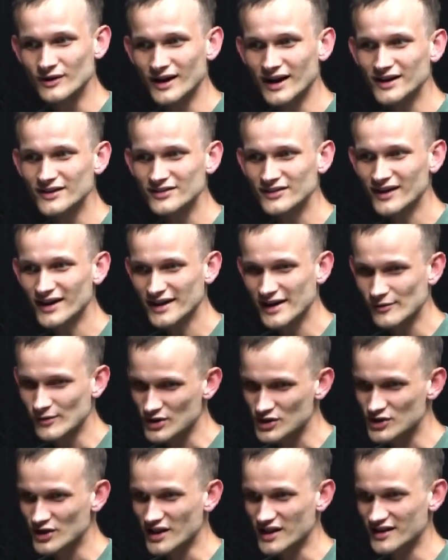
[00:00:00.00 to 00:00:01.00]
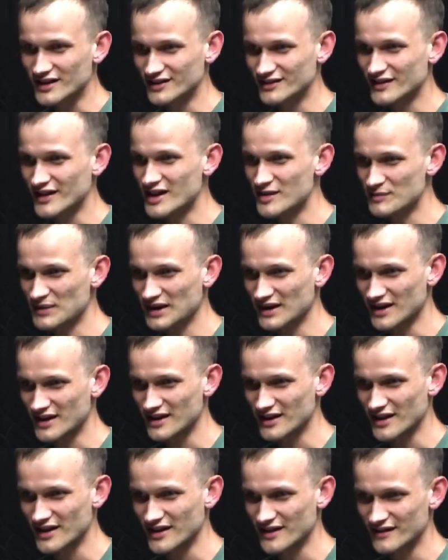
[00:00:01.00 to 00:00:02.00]
I thought I was just in this
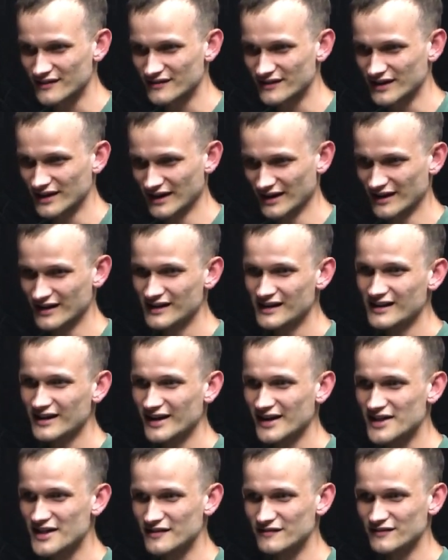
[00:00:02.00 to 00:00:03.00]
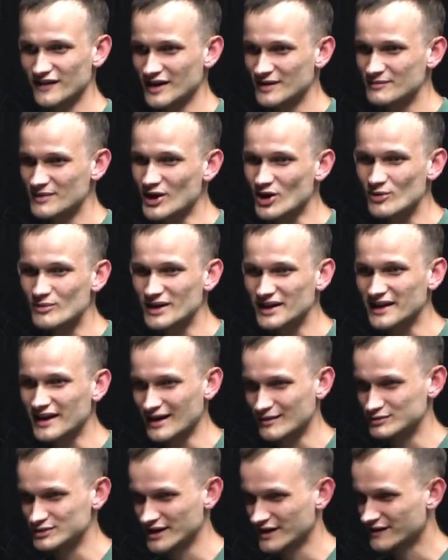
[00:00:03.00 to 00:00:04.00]
because it's a fun pyramid
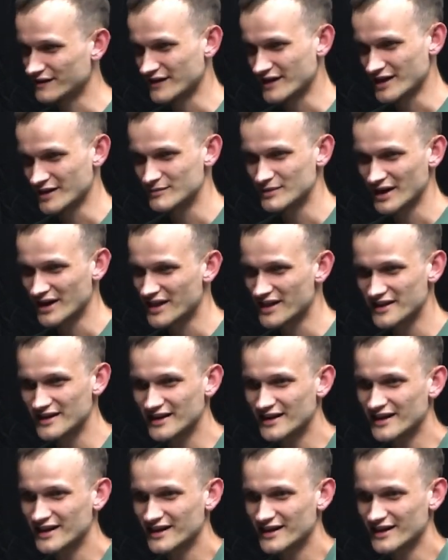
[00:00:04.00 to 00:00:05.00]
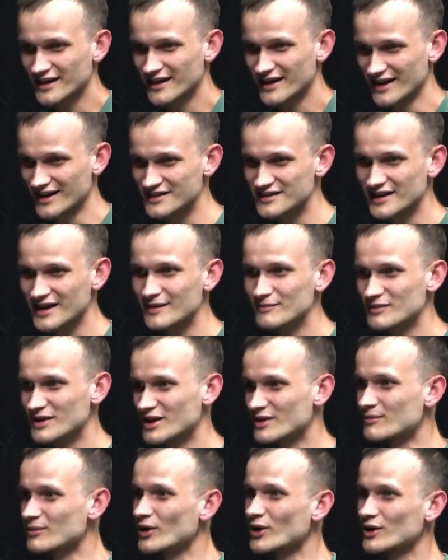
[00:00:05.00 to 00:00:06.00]
gambling thing, but instead I ended up
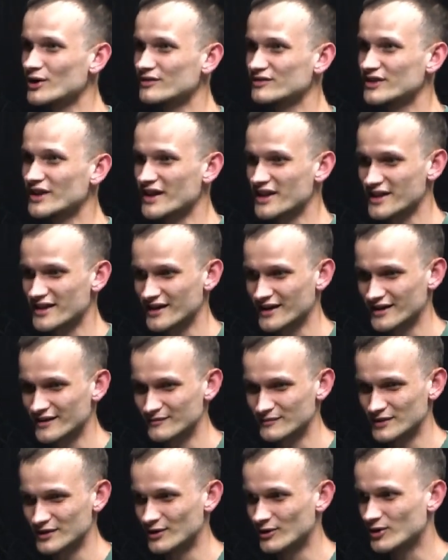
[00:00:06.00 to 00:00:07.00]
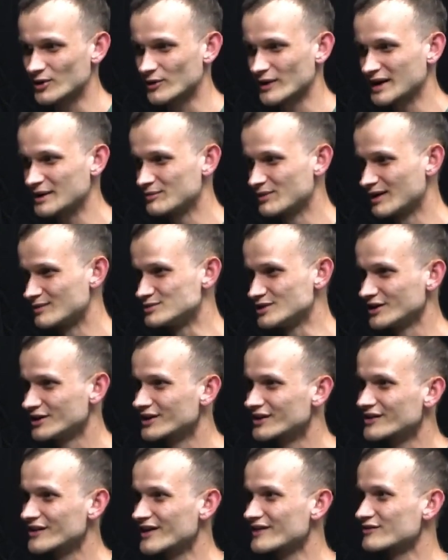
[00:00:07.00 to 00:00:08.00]
being part of this great public
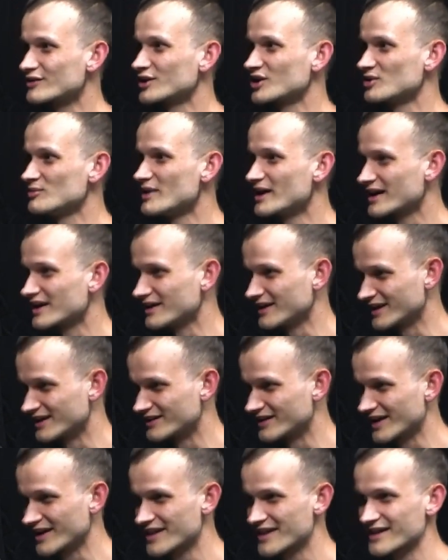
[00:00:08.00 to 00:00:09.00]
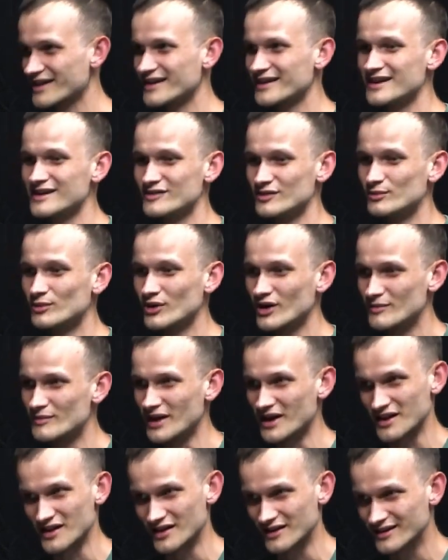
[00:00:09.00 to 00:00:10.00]
good thing for humanity, and that's like even more
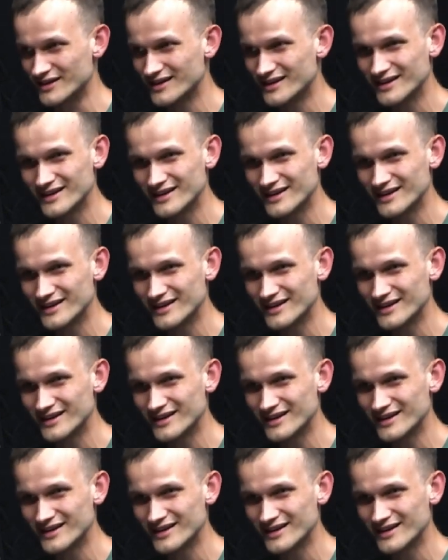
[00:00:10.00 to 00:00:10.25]
amazing.